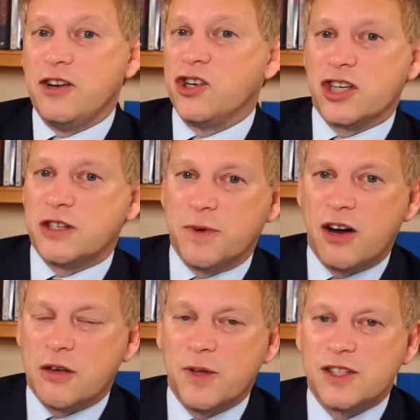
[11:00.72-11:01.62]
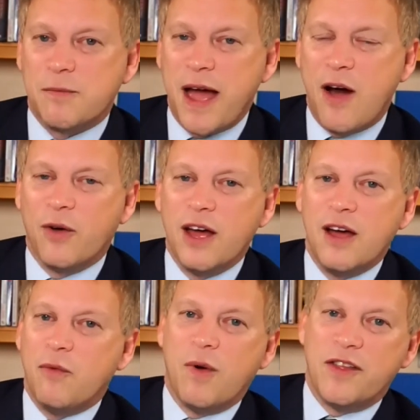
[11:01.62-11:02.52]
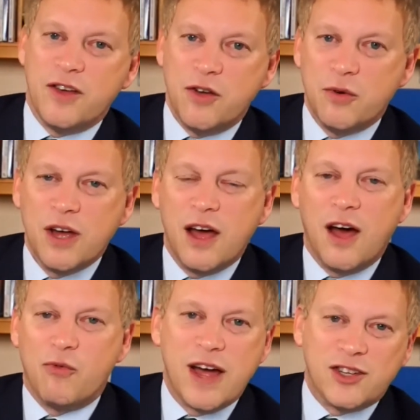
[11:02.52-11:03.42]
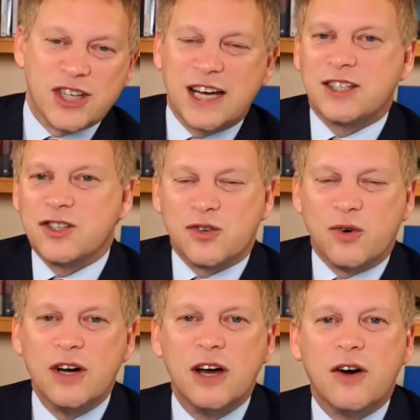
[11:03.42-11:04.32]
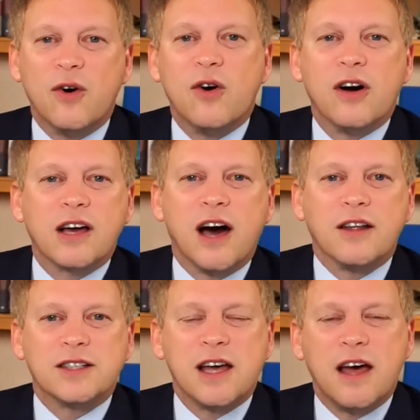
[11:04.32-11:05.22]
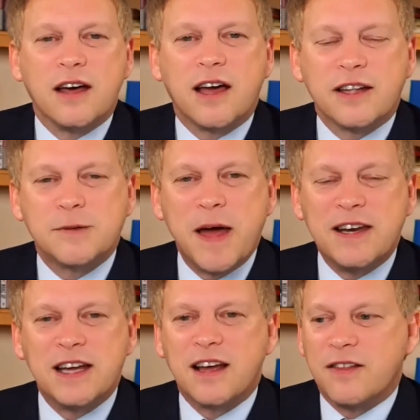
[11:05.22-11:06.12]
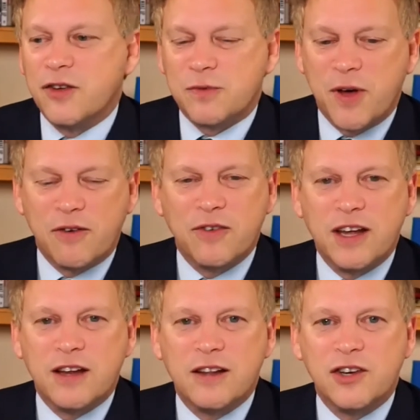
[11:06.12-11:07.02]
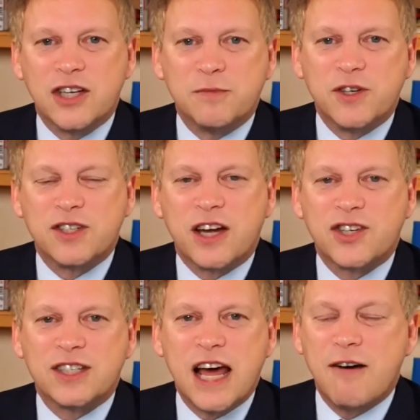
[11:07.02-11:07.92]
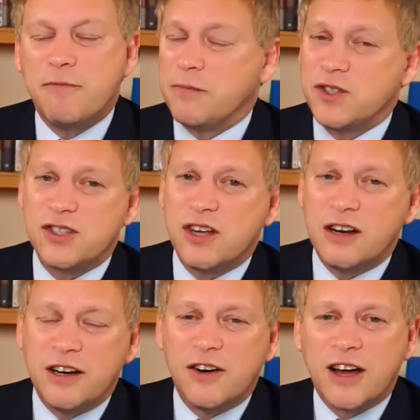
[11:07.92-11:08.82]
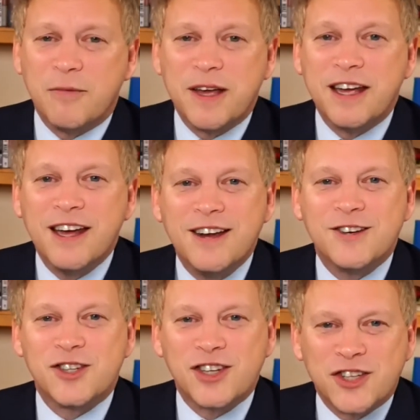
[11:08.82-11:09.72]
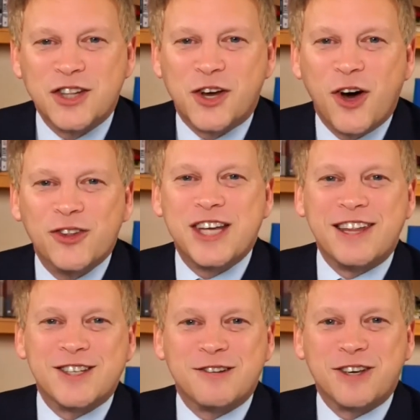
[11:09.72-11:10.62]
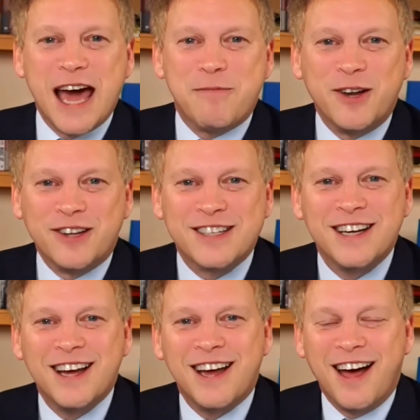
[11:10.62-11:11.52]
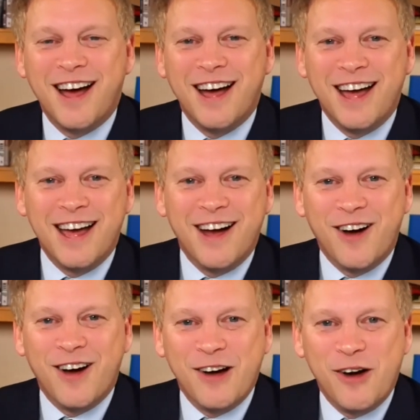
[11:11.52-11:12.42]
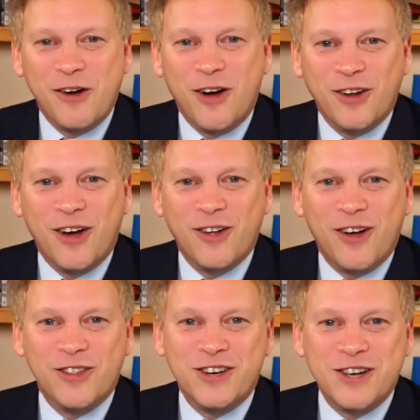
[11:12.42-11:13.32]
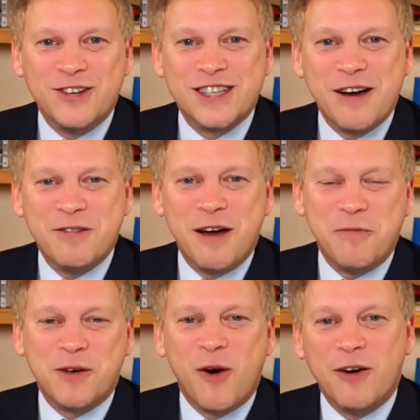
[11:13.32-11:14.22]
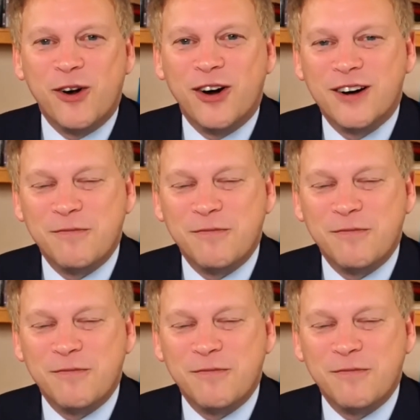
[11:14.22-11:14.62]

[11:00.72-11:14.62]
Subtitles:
legitimate arguments about whether you raise taxes or cut spending. Those are perfectly legitimate discussions to have, but I'm certainly not going to be discussing the contents of cabinet on the news. That would be quite wrong.